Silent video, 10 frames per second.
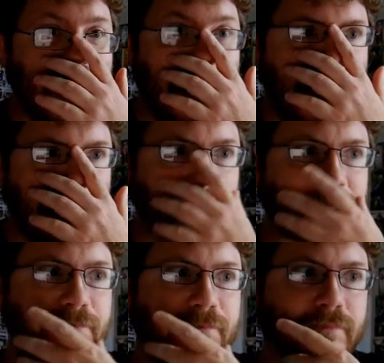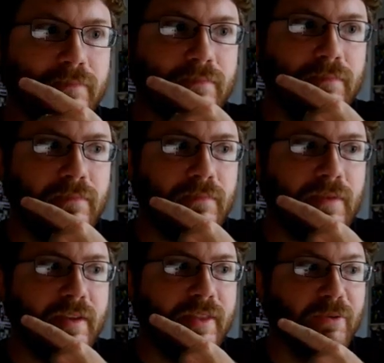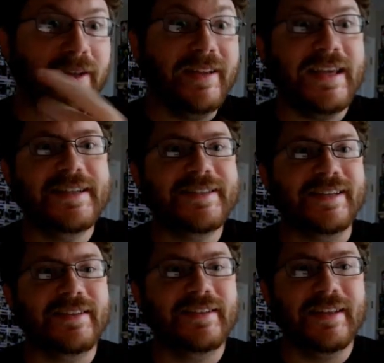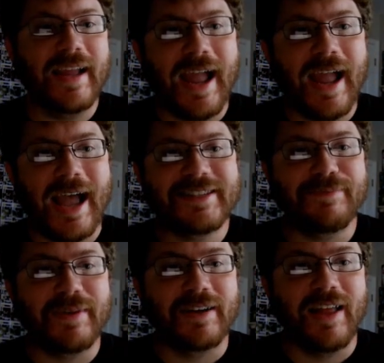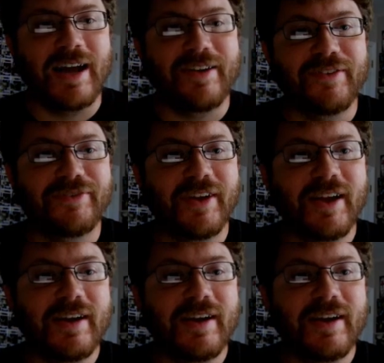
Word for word: Um, there really isn't hasn't been a lot of,